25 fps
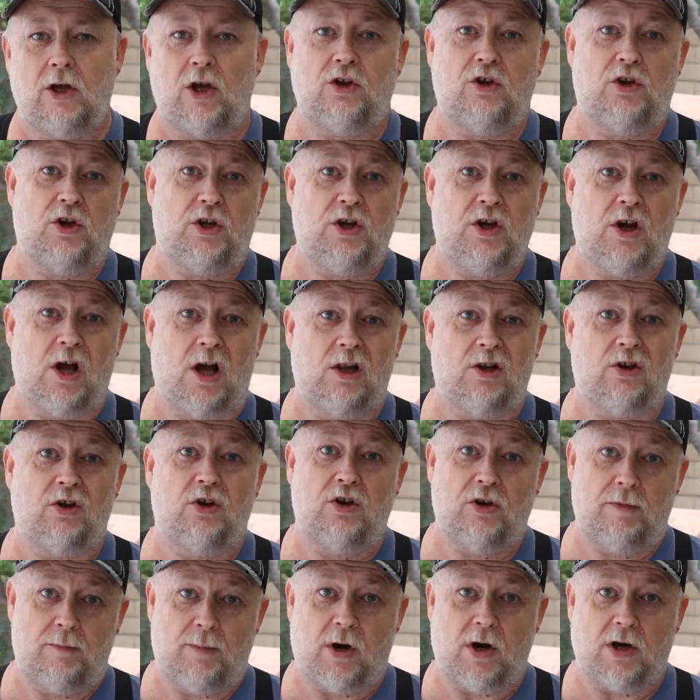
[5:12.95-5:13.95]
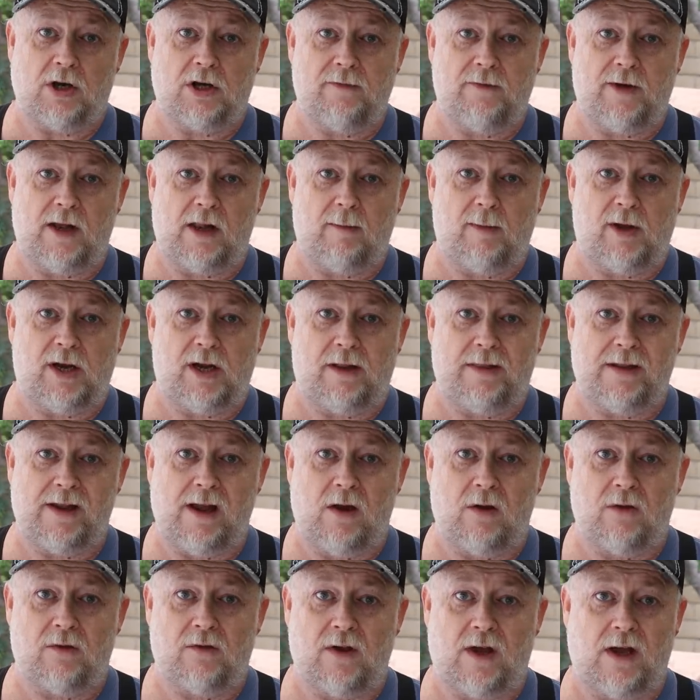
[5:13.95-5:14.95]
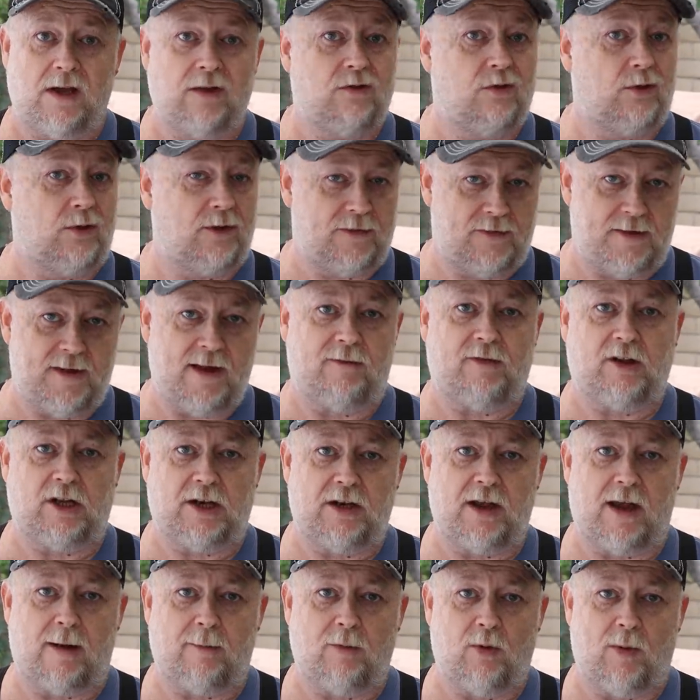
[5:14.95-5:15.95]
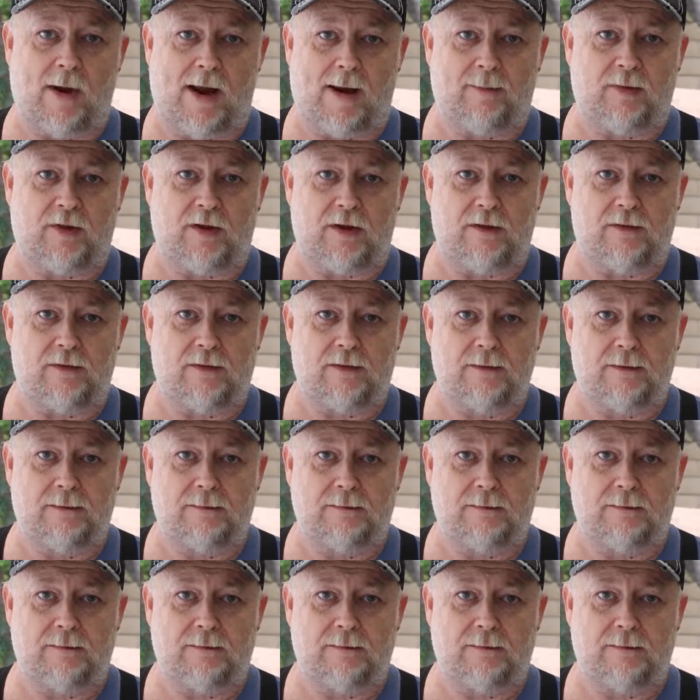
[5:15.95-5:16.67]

Got good color, good bark development on the outside, so it's definitely time to wrap these.